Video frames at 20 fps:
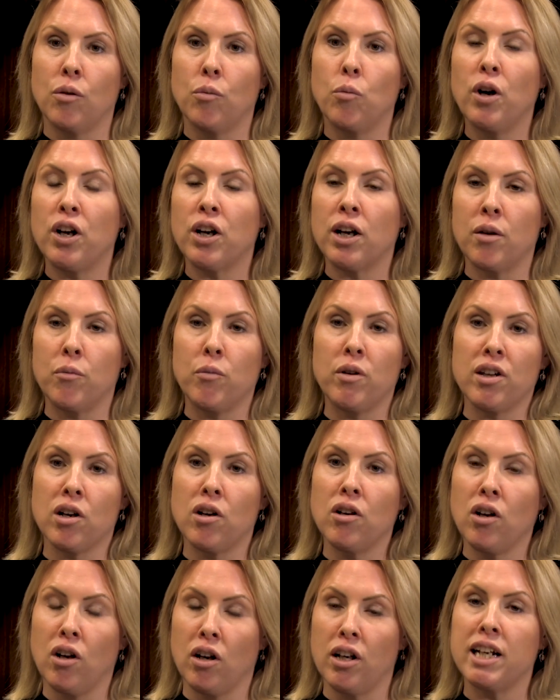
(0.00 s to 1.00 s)
working with
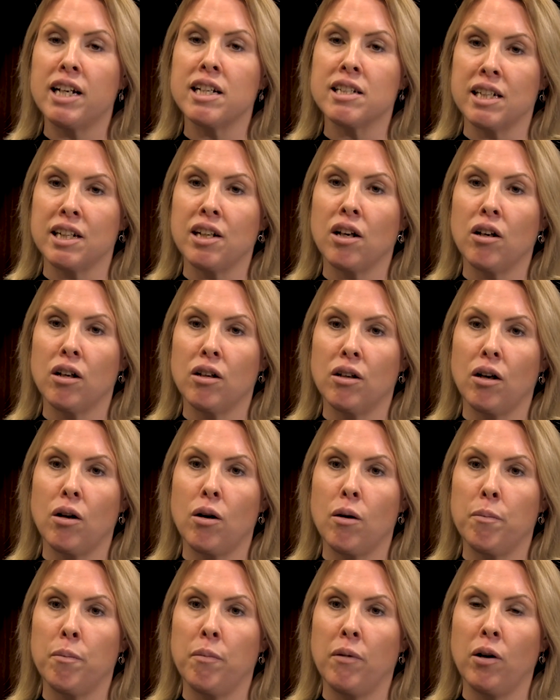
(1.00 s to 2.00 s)
our colleagues in our,
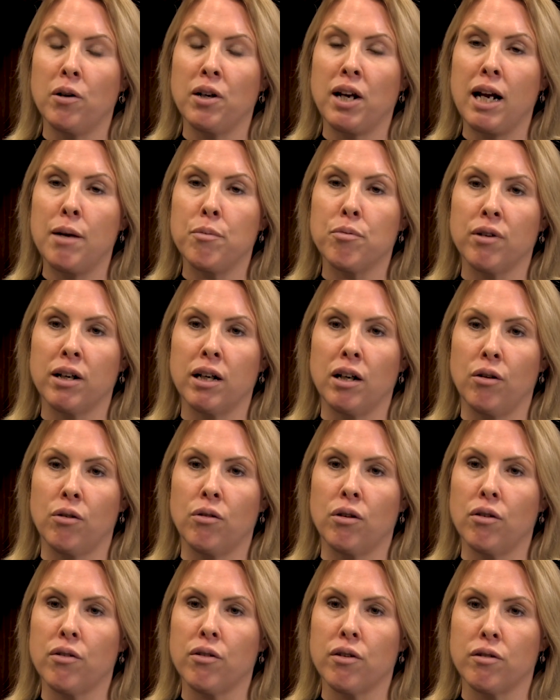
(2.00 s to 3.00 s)
our, our neighbouring
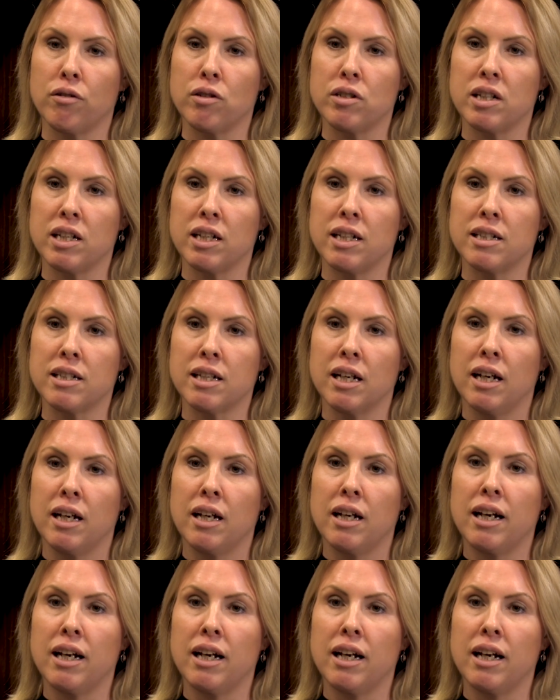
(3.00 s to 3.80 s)
local authorities,